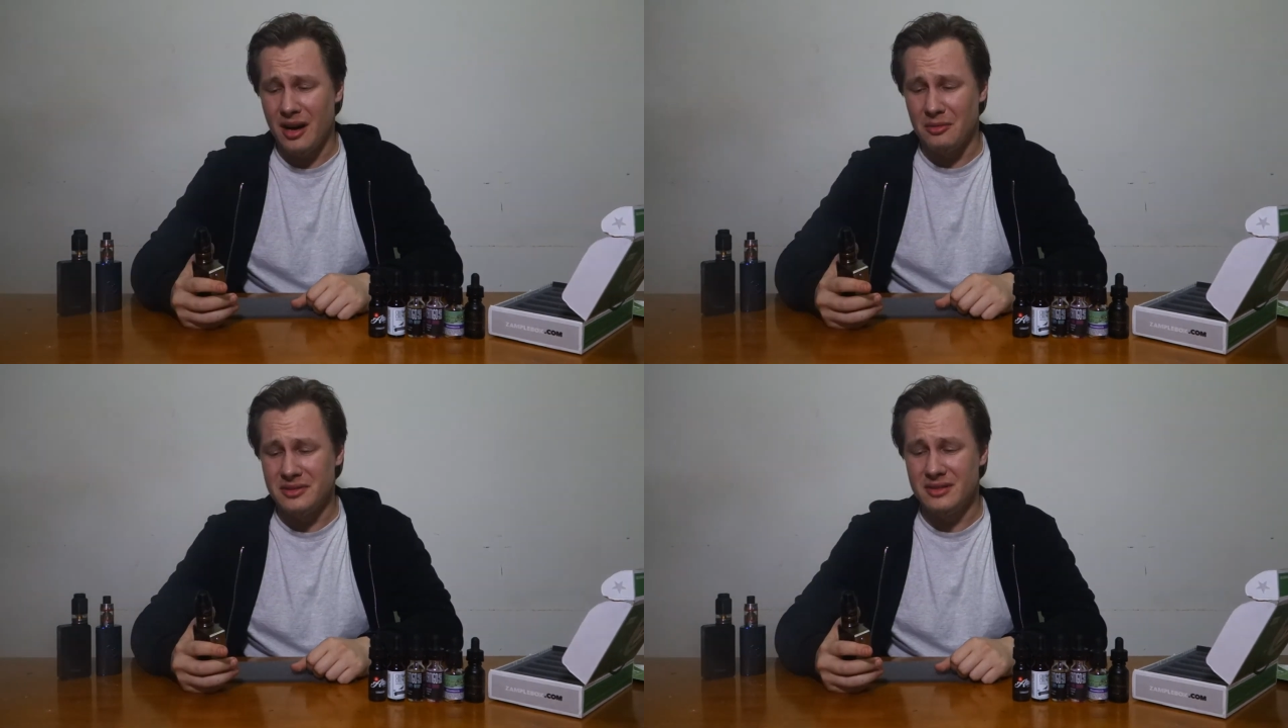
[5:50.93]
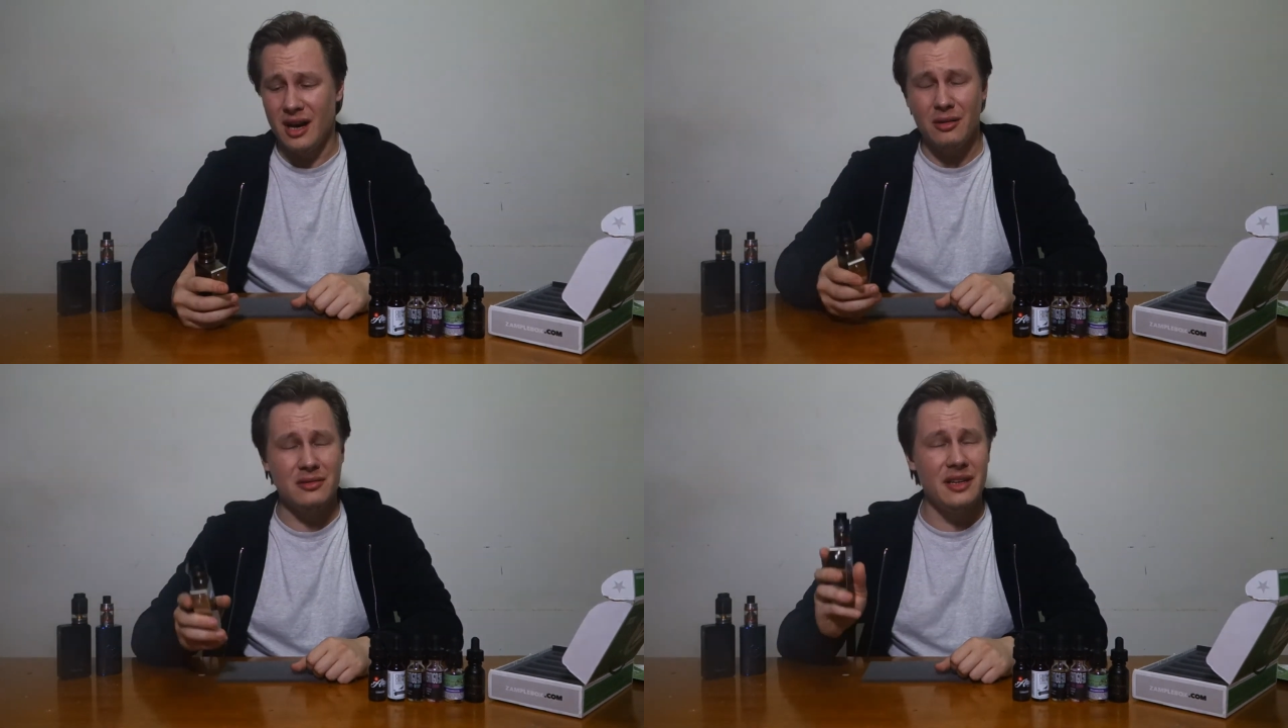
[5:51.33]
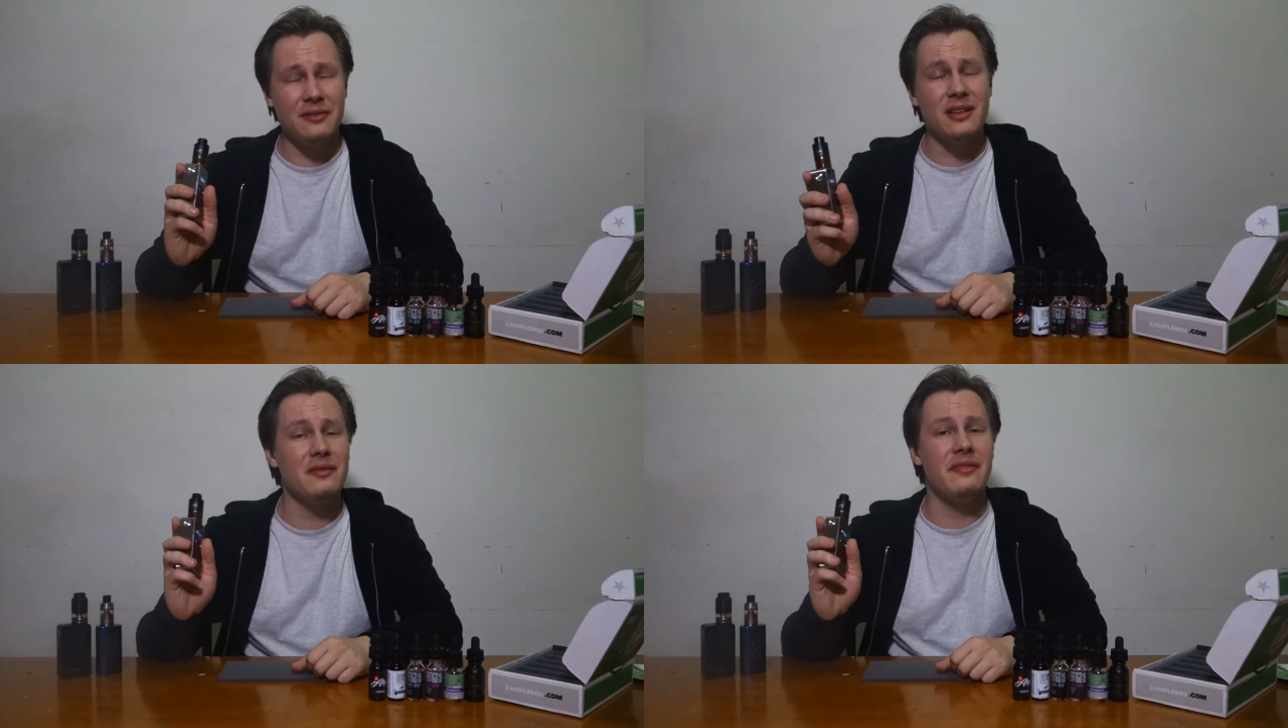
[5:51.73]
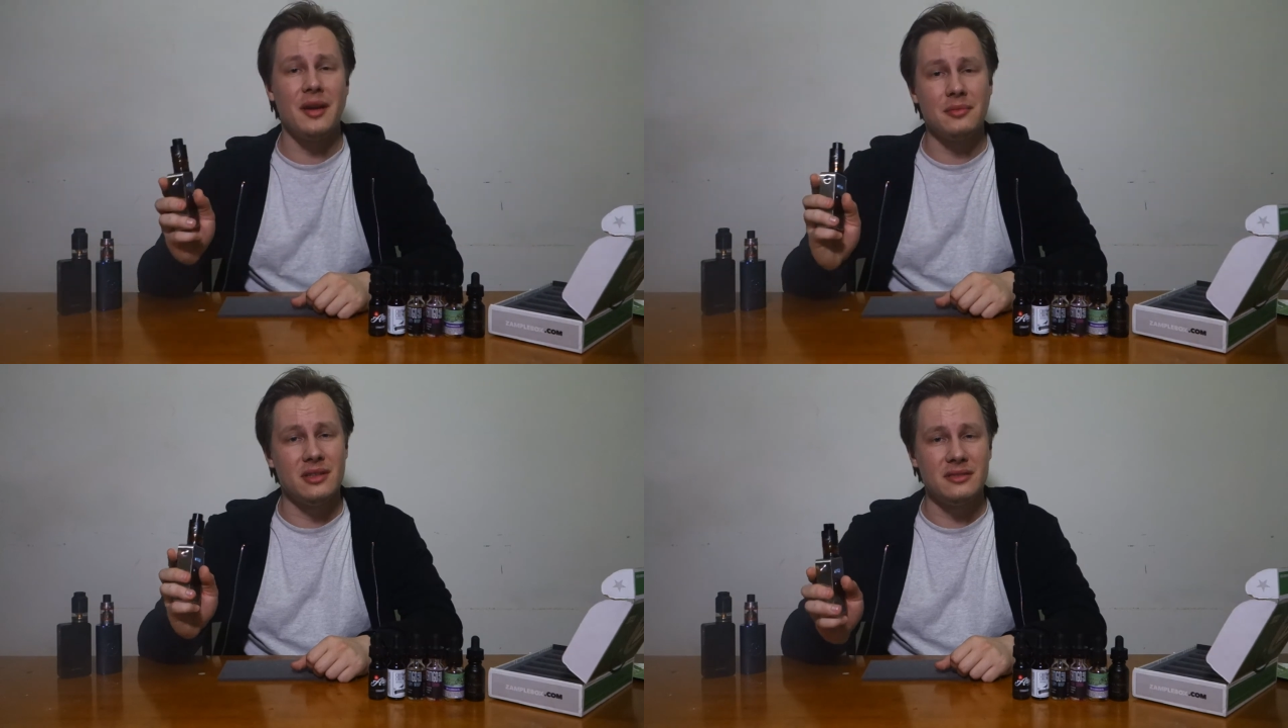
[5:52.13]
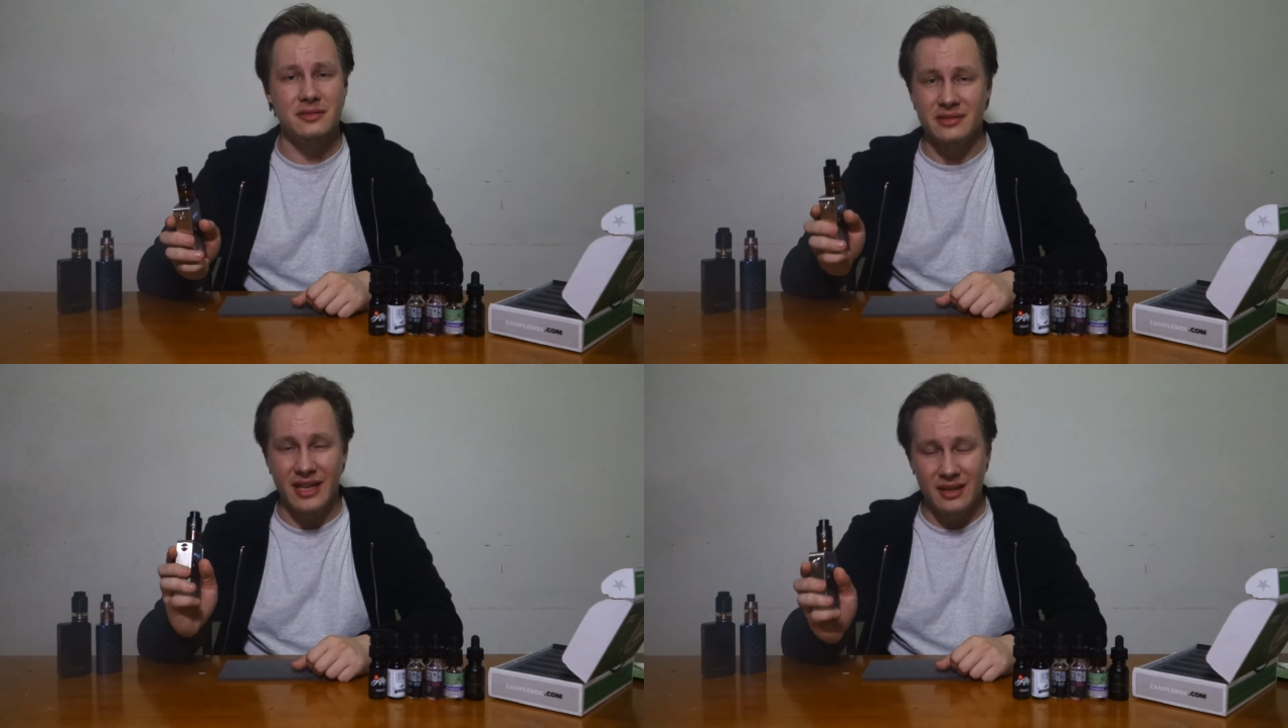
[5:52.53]
I would I would definitely vape this
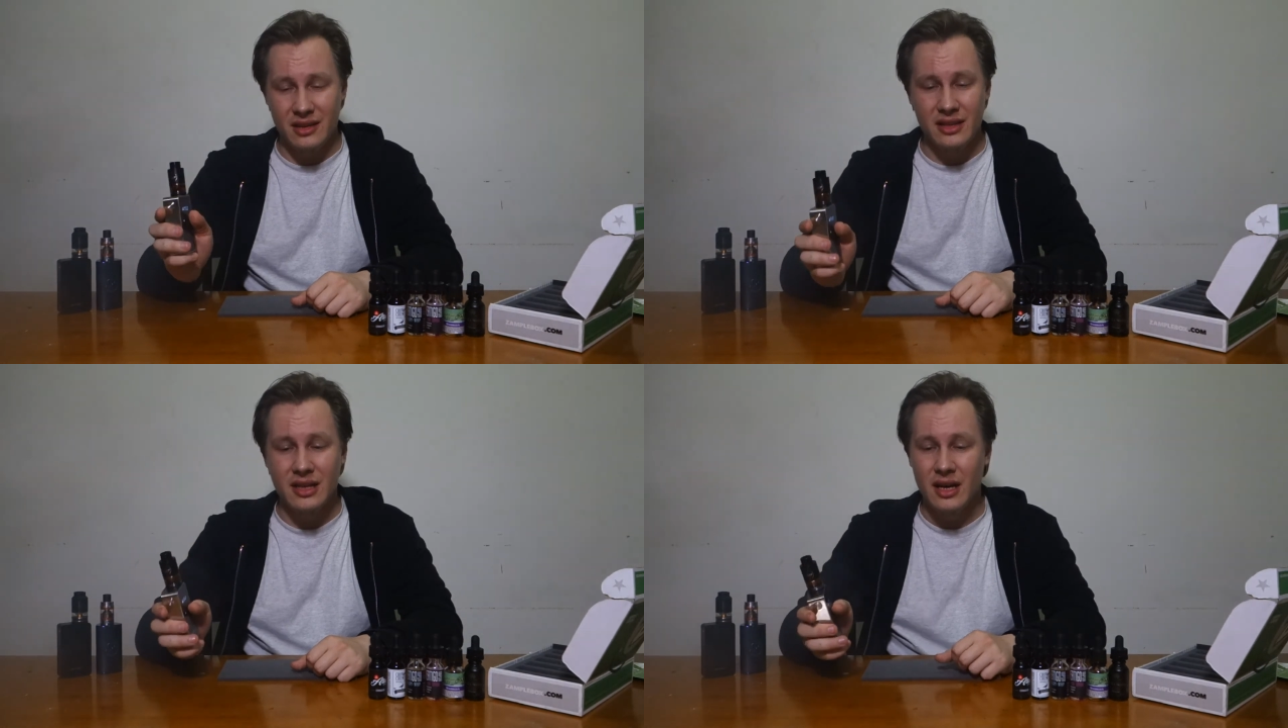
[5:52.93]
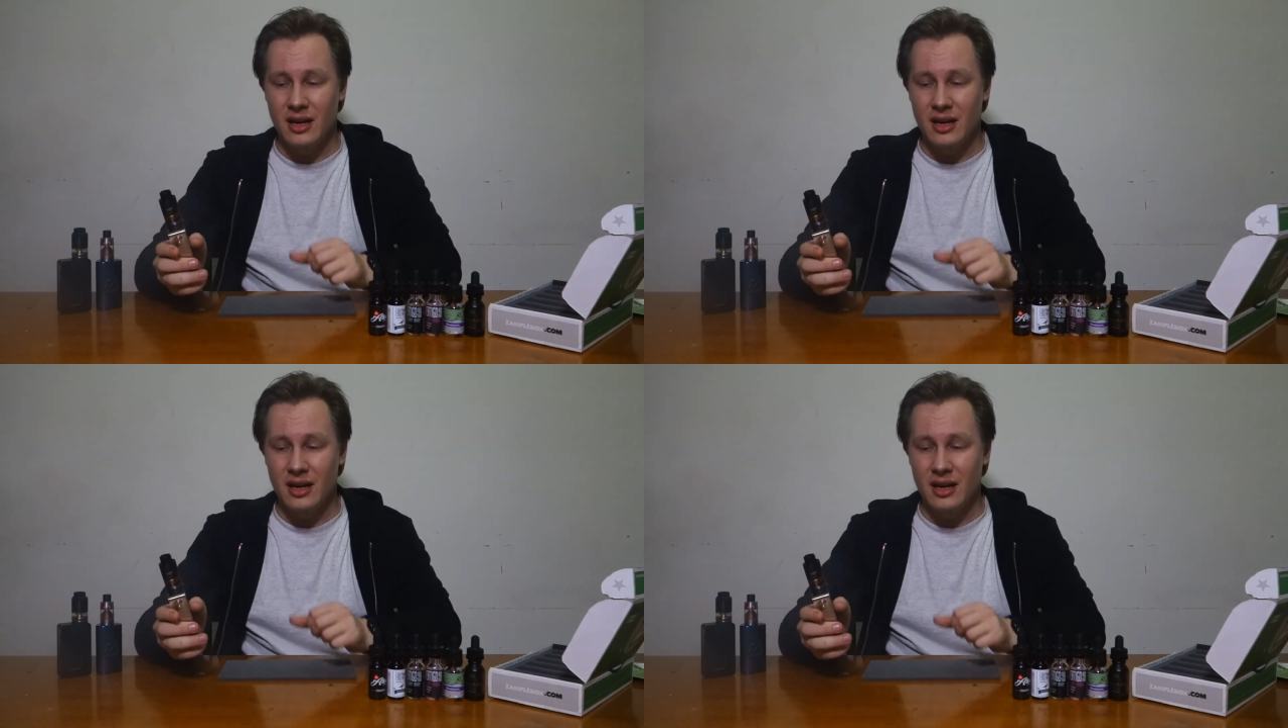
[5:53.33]
daily.